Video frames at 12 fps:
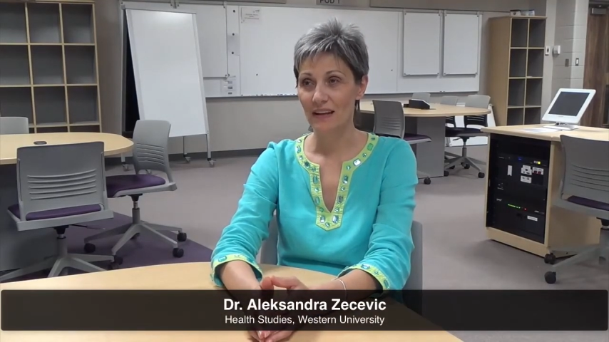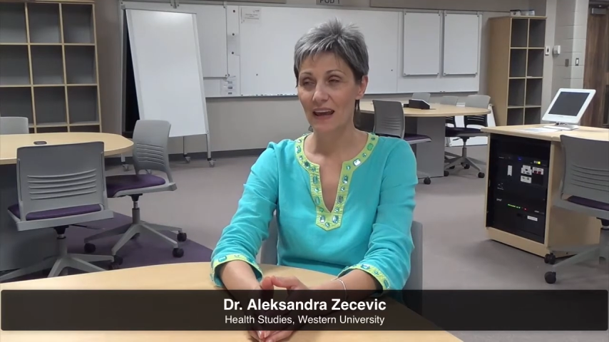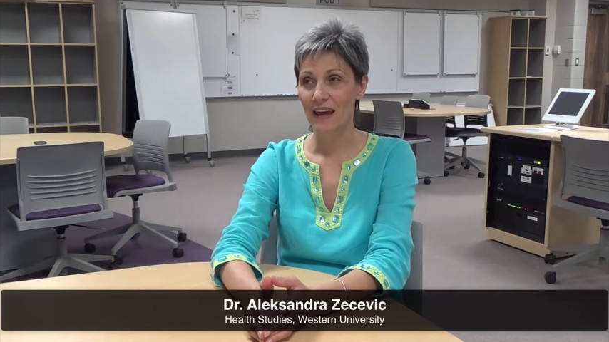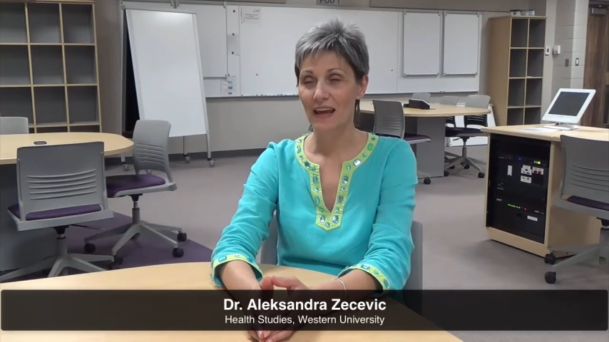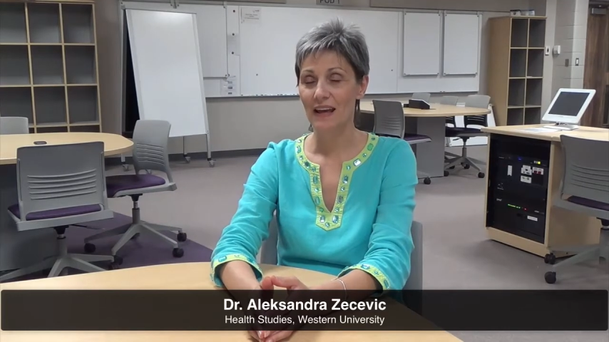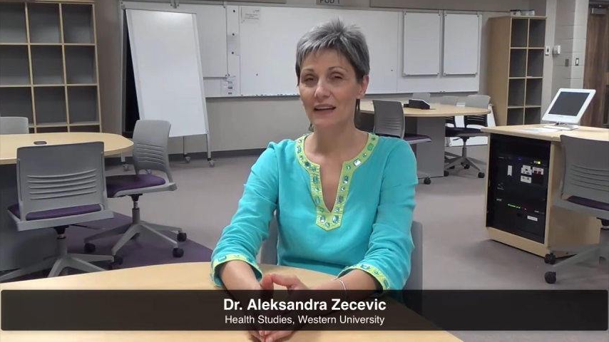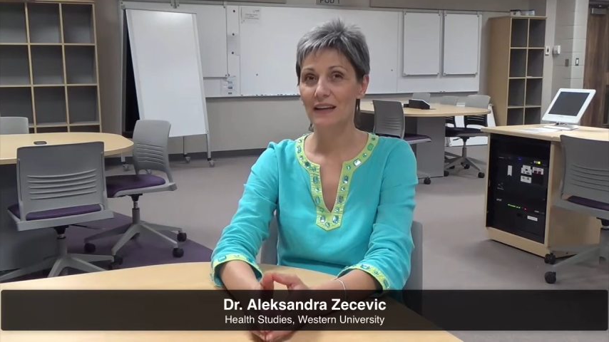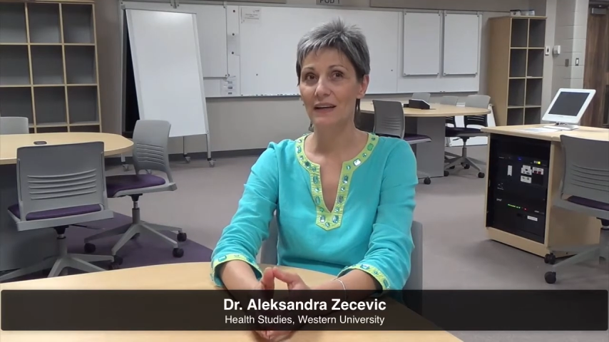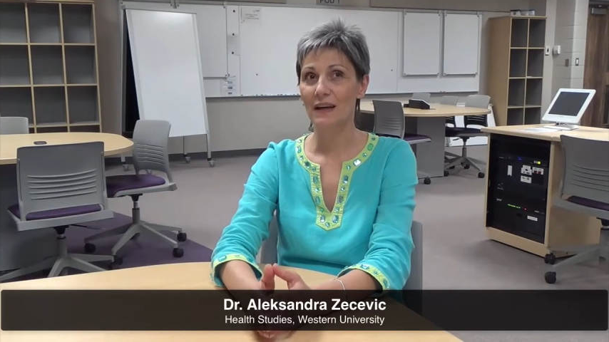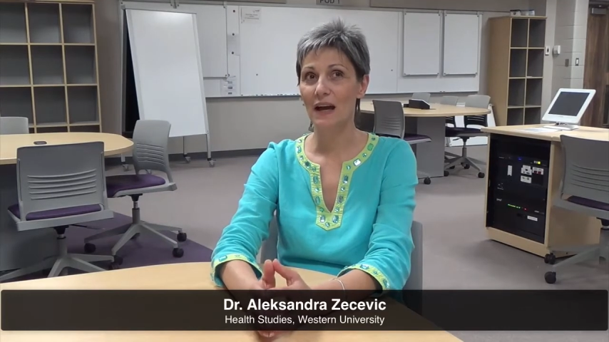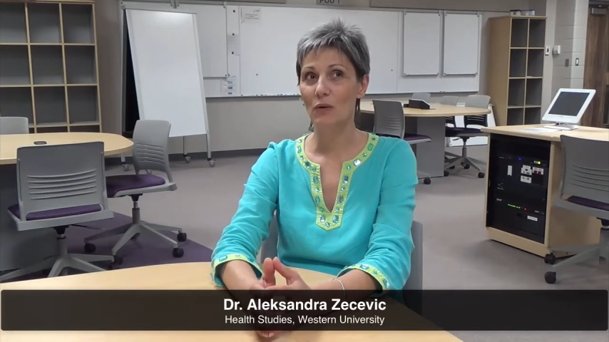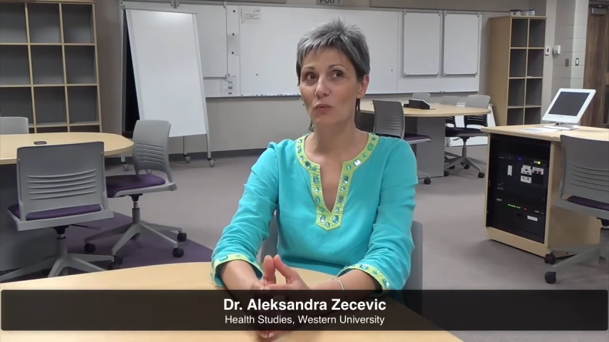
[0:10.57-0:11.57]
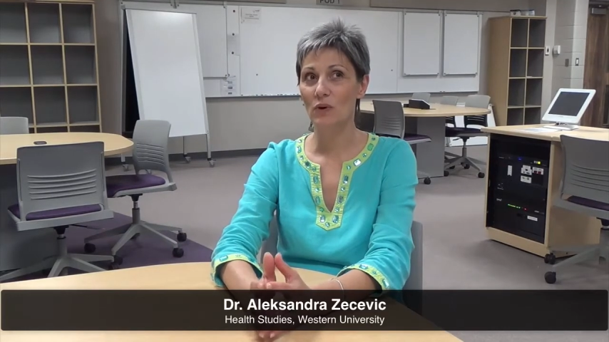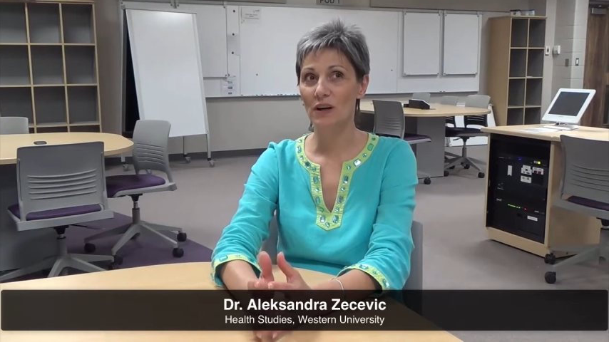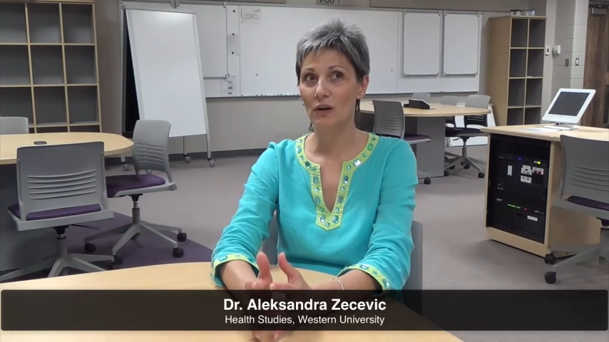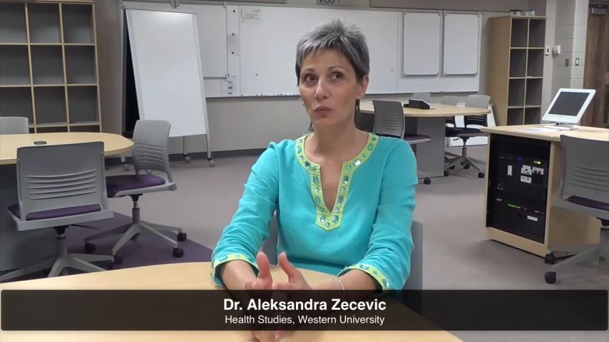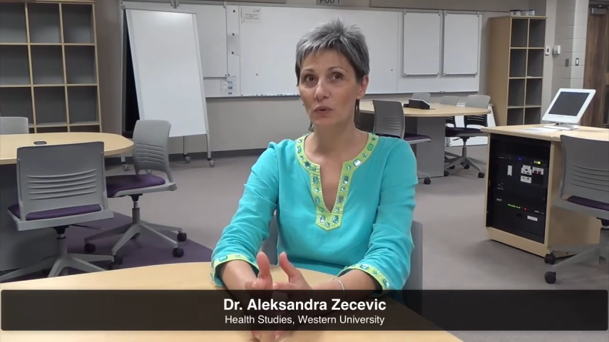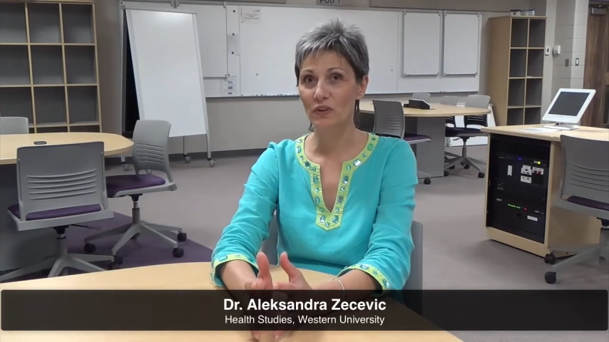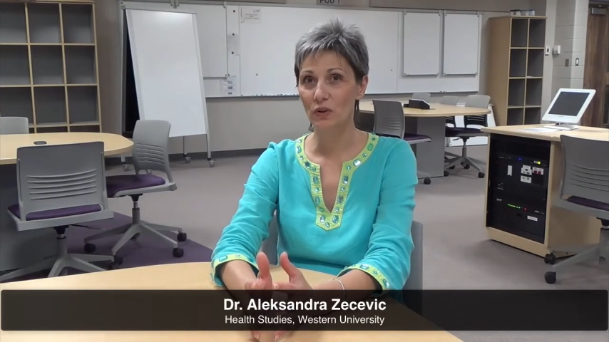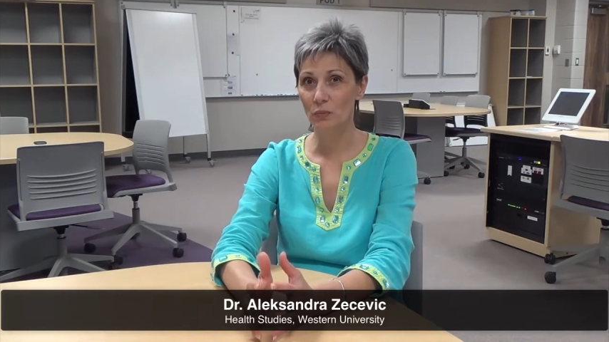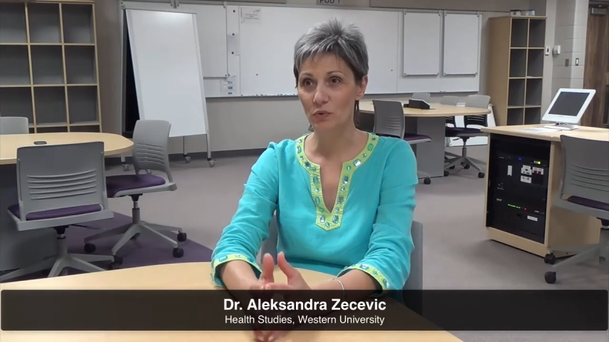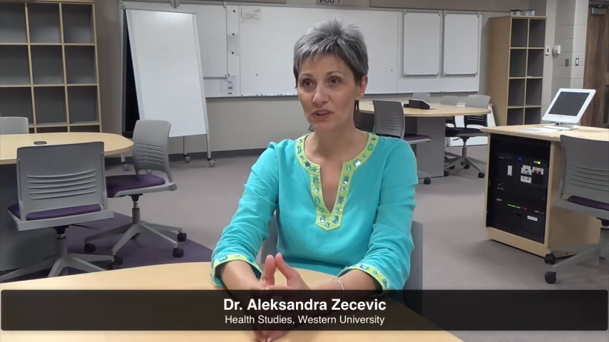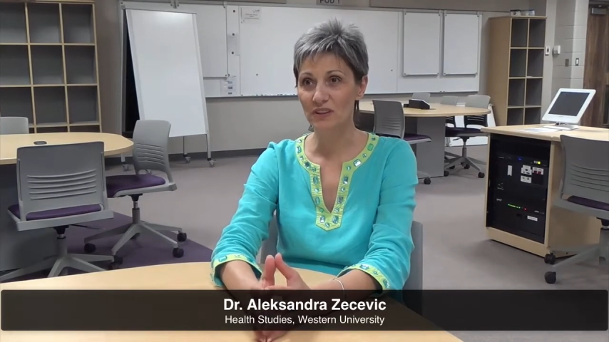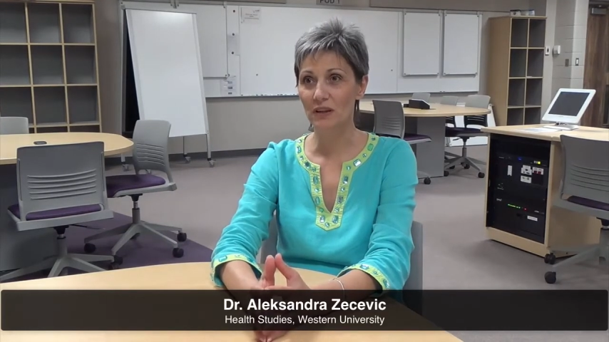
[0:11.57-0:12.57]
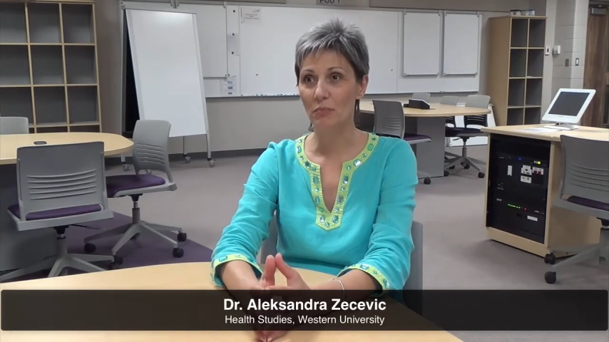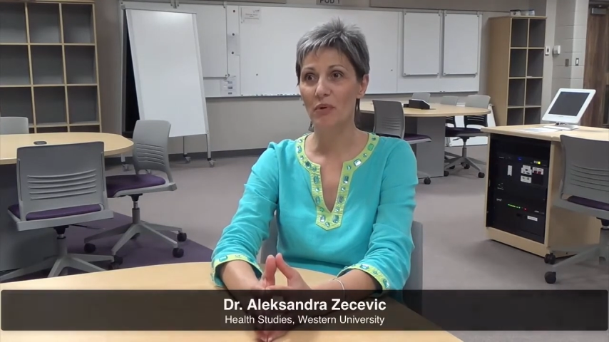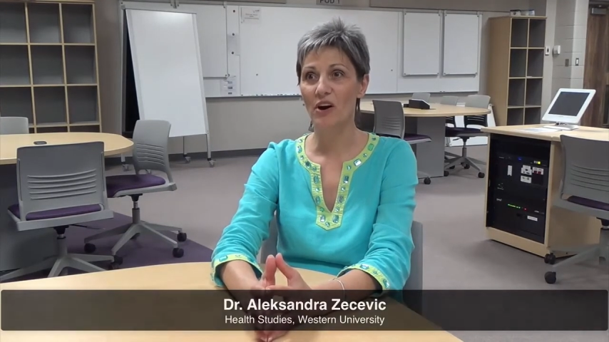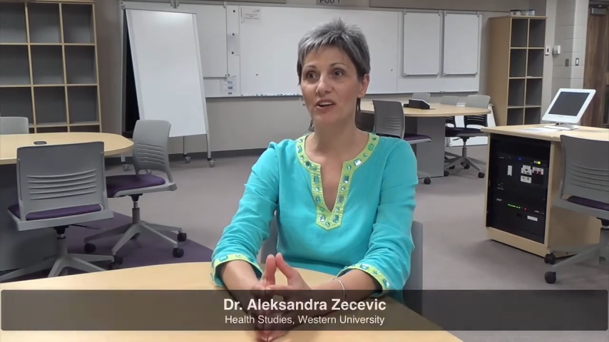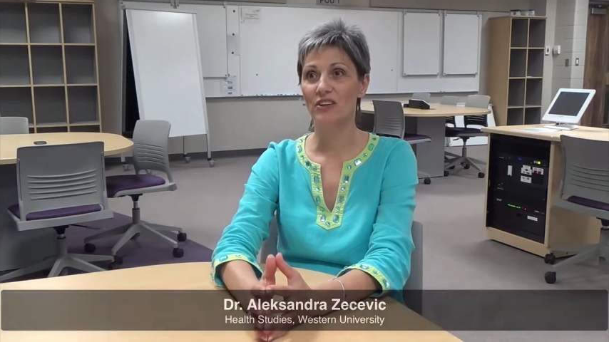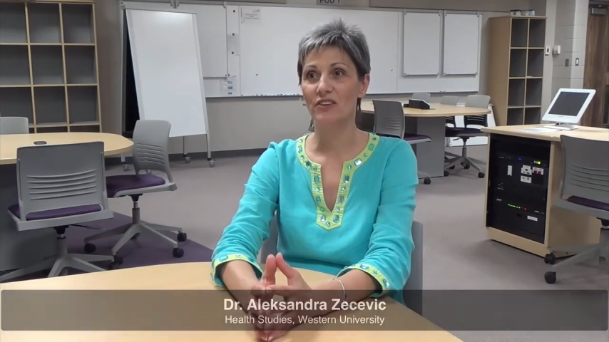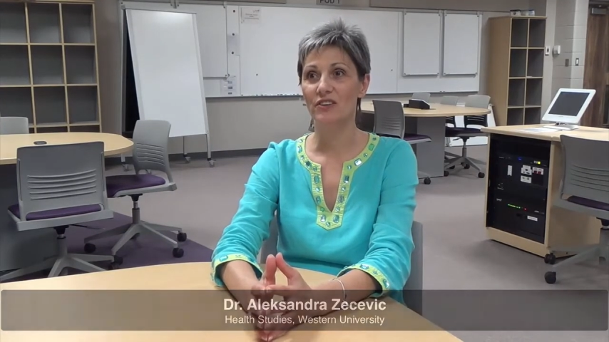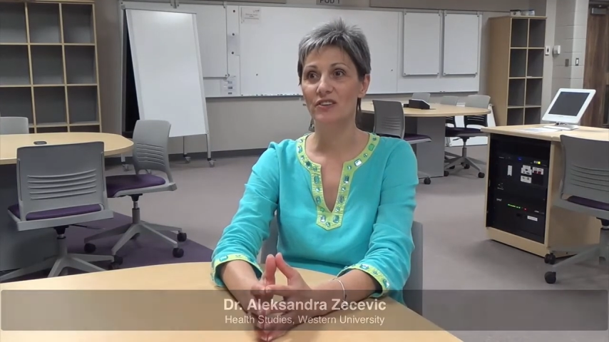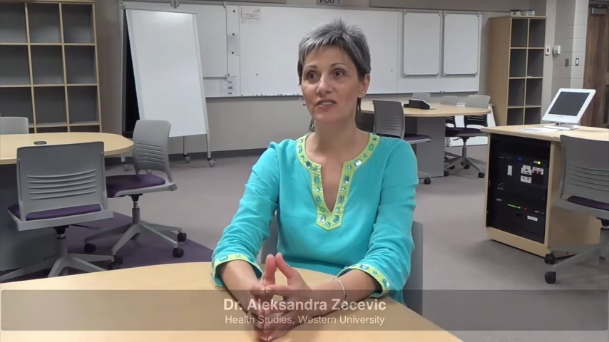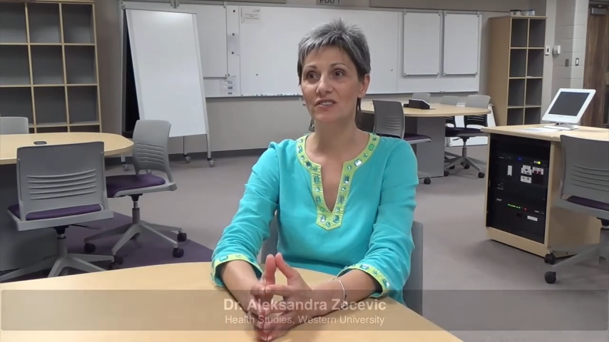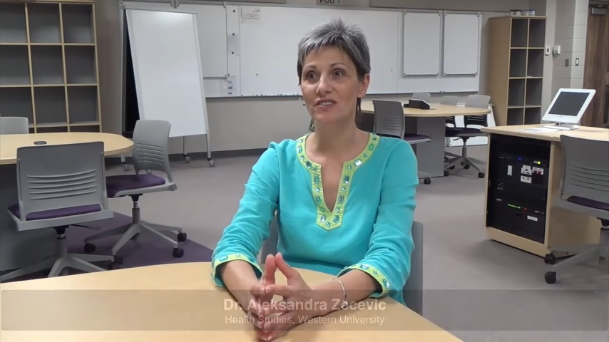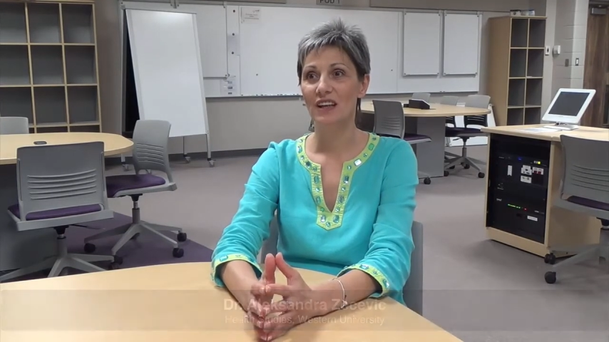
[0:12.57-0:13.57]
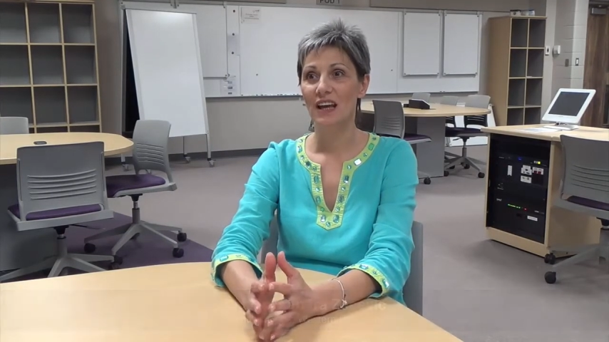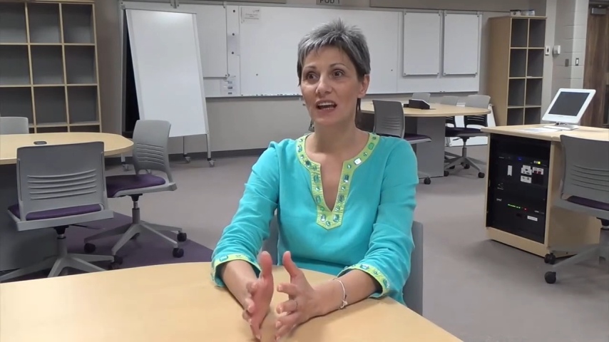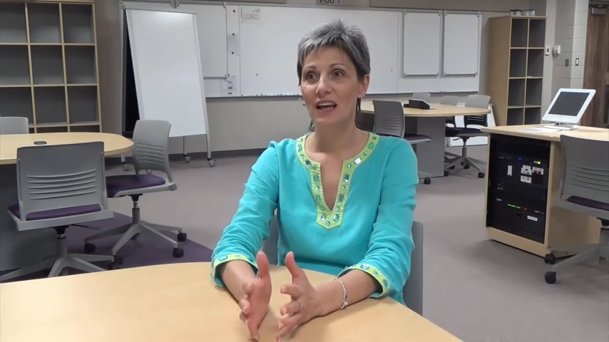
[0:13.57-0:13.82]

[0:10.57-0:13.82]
and I work with community partners